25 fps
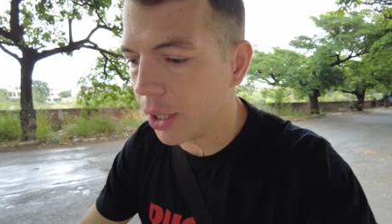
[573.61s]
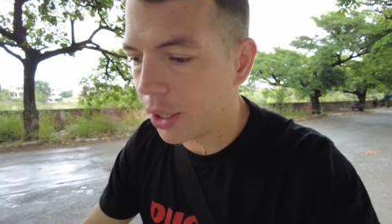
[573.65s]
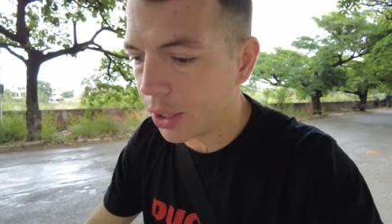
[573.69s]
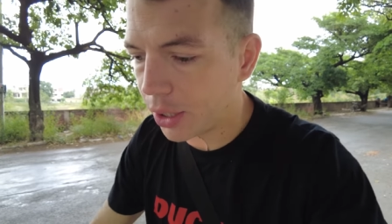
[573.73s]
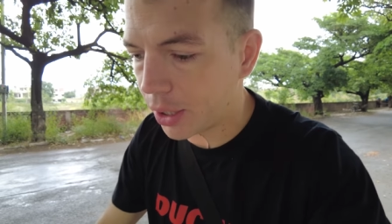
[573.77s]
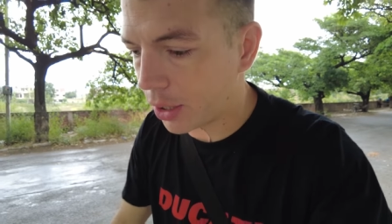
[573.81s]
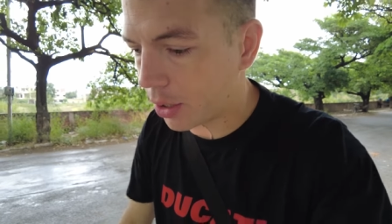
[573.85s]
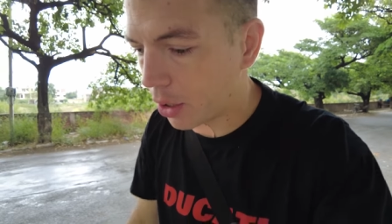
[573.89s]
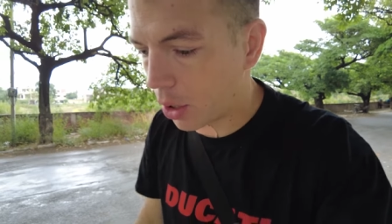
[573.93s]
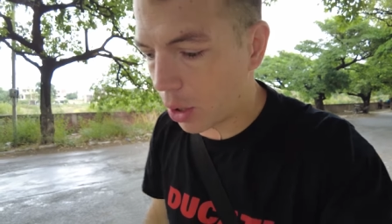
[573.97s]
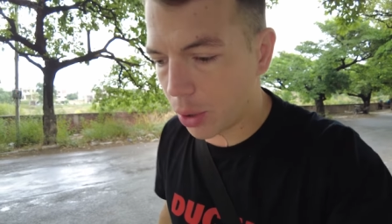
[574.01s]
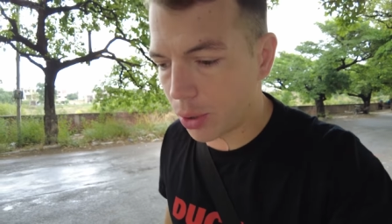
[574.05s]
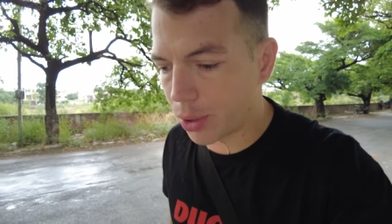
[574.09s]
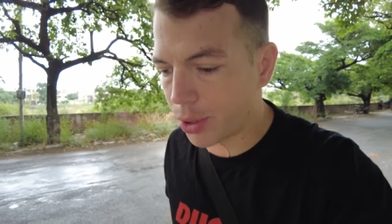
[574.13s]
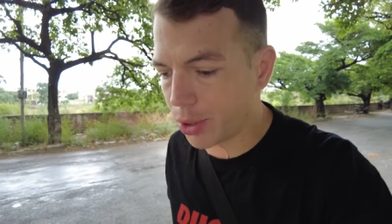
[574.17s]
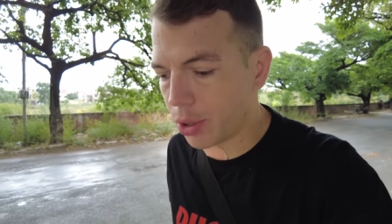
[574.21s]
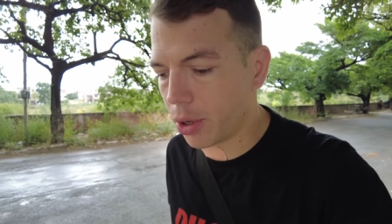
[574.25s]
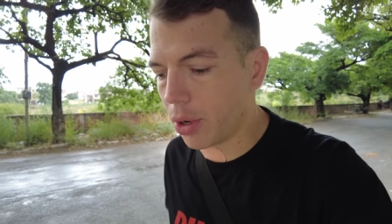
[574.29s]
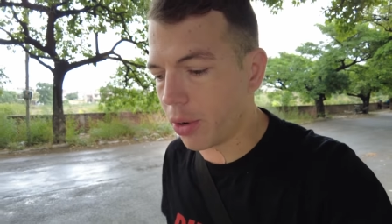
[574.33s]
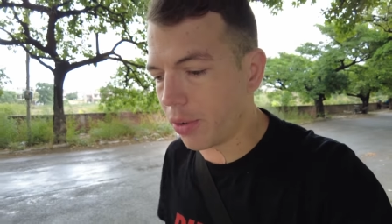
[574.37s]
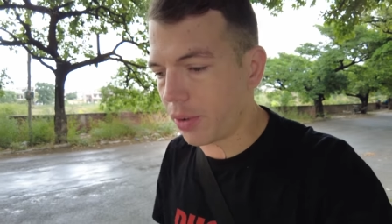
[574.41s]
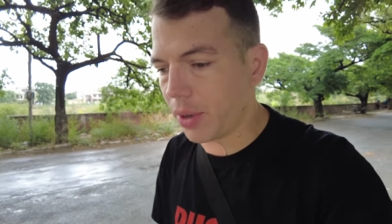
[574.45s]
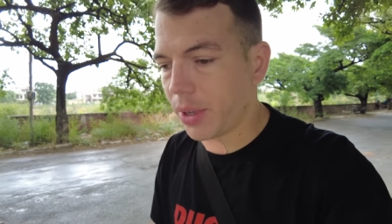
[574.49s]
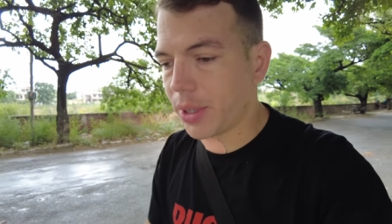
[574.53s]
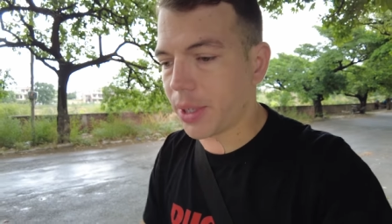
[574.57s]
She, her
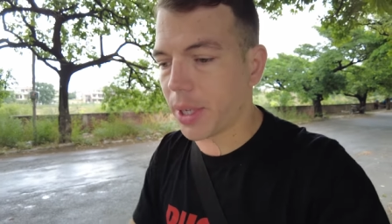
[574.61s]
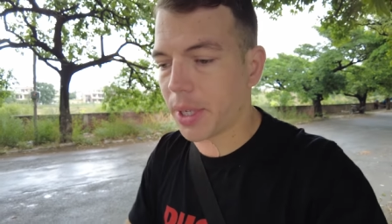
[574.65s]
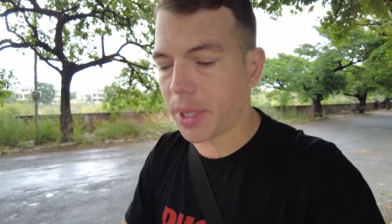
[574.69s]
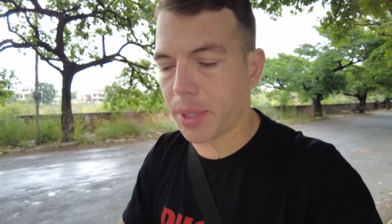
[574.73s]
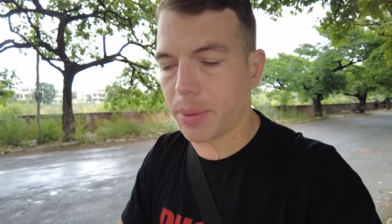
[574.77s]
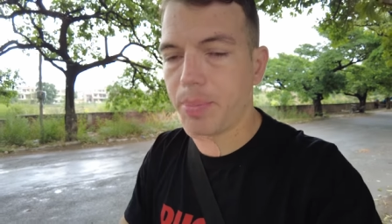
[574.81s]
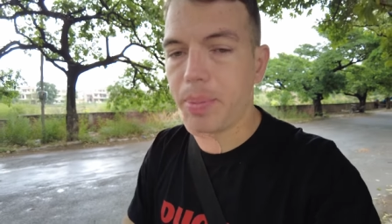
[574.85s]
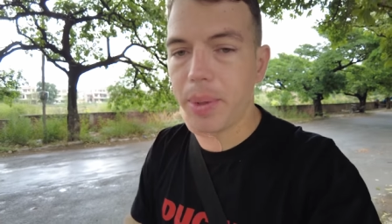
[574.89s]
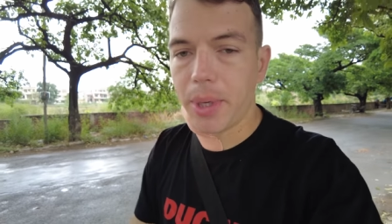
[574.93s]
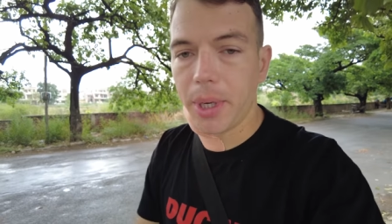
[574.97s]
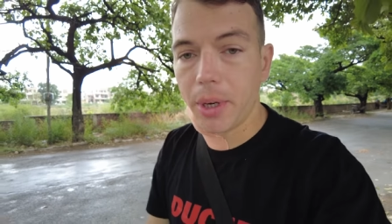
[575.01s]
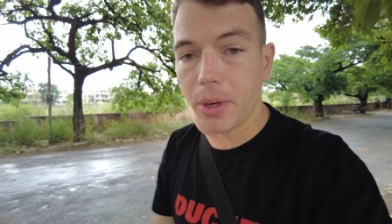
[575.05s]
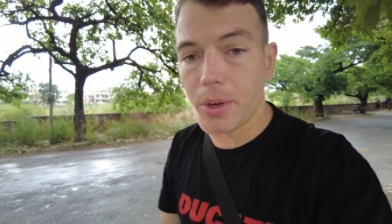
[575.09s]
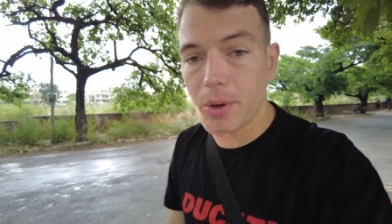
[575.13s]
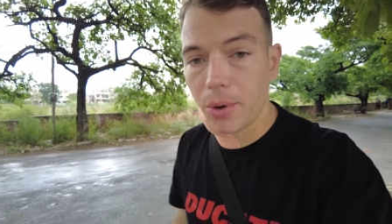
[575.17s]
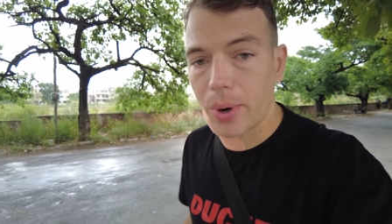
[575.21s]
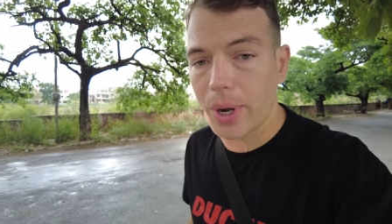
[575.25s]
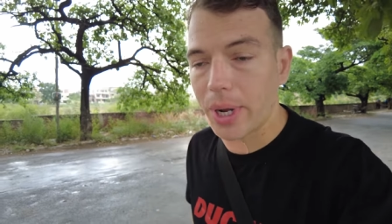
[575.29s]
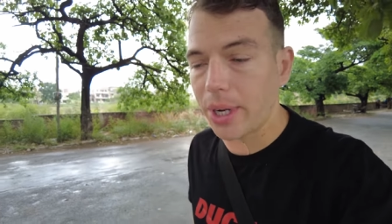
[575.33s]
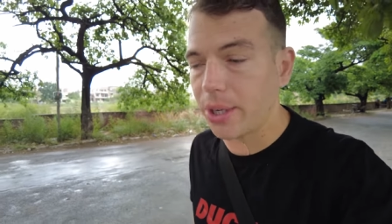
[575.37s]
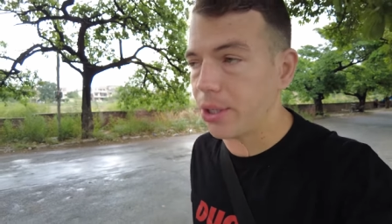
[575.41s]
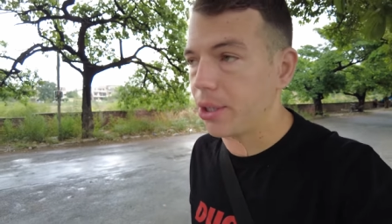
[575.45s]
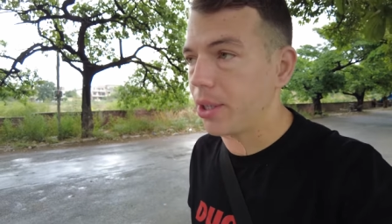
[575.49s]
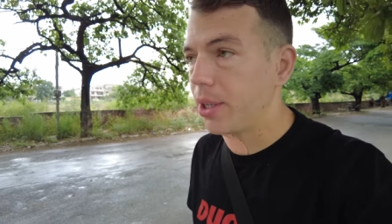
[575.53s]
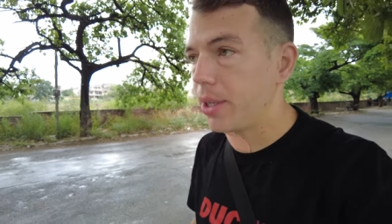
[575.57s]
service has been
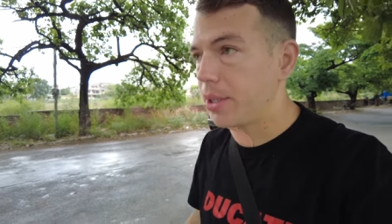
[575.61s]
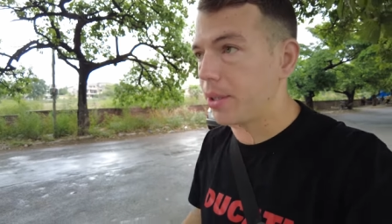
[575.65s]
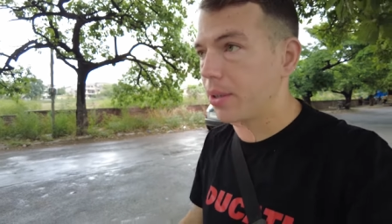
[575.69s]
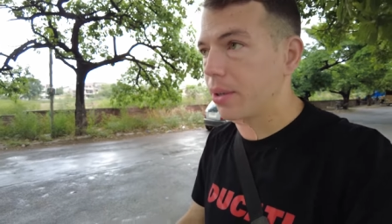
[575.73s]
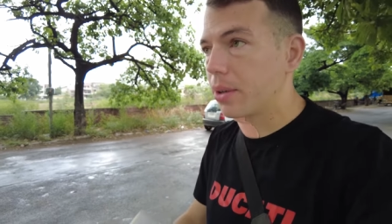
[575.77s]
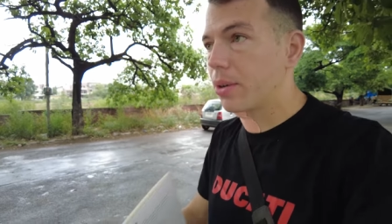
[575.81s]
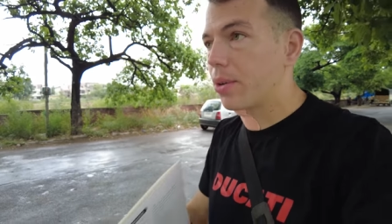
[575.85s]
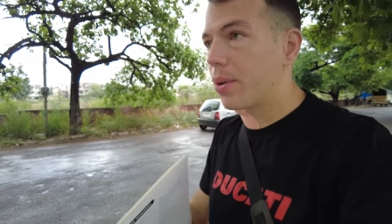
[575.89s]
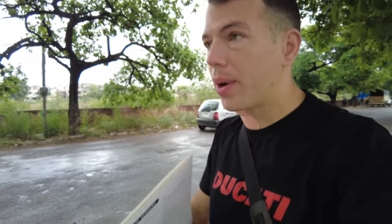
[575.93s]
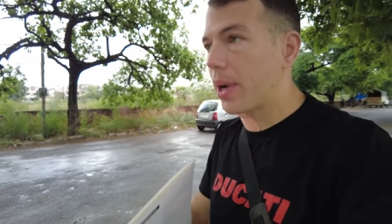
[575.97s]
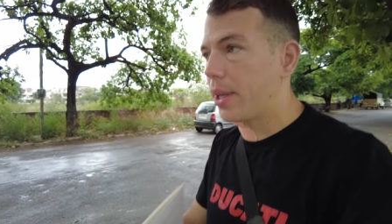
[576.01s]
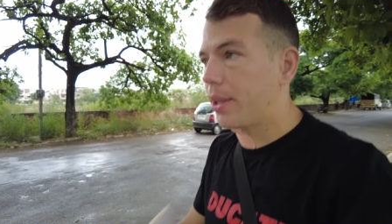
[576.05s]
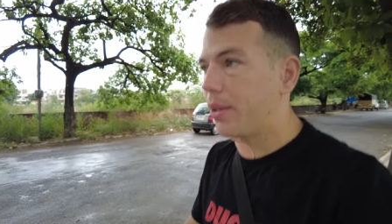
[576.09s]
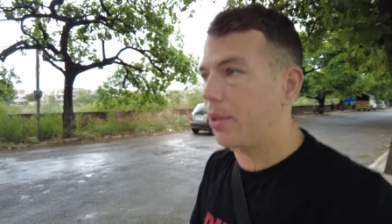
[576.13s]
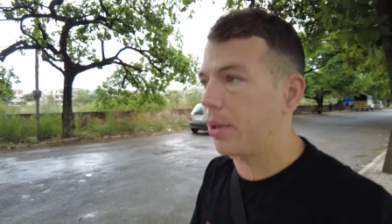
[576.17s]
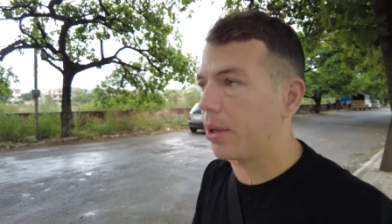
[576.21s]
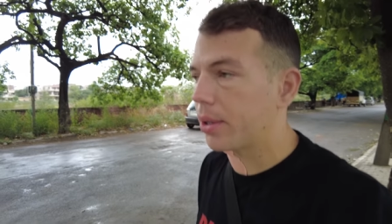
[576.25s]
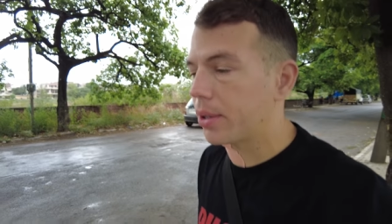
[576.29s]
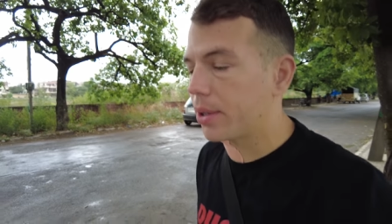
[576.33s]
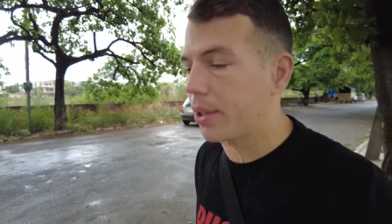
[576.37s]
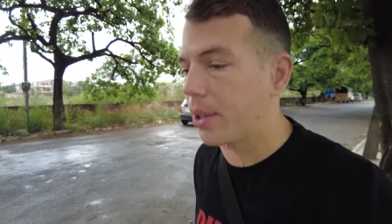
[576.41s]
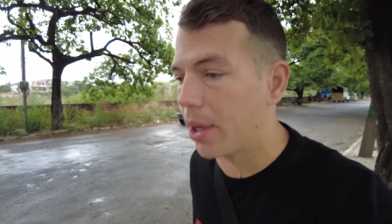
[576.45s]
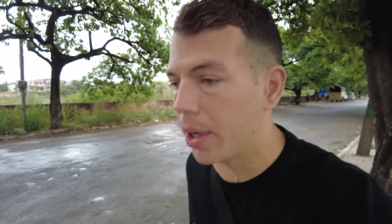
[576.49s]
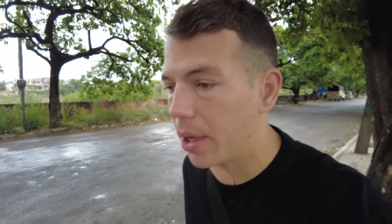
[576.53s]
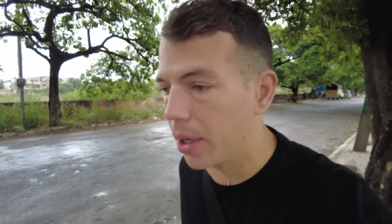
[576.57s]
great. She's a great
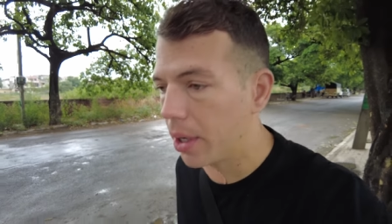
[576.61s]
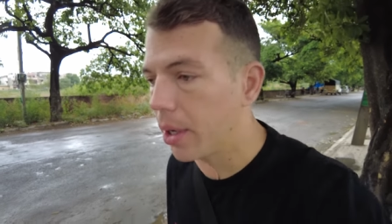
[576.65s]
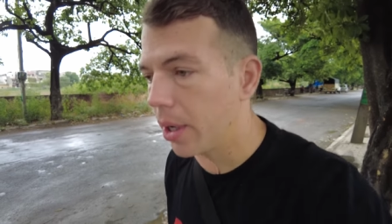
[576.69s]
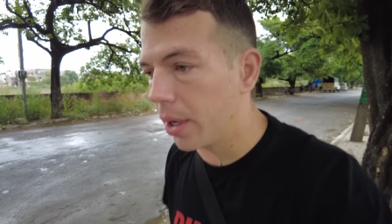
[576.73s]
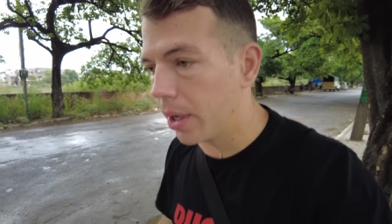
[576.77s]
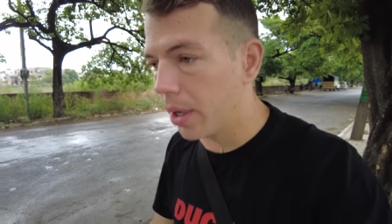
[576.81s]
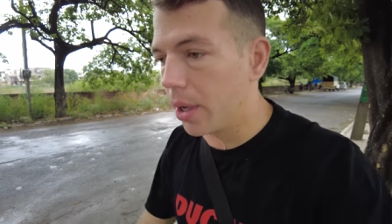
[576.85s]
doctor,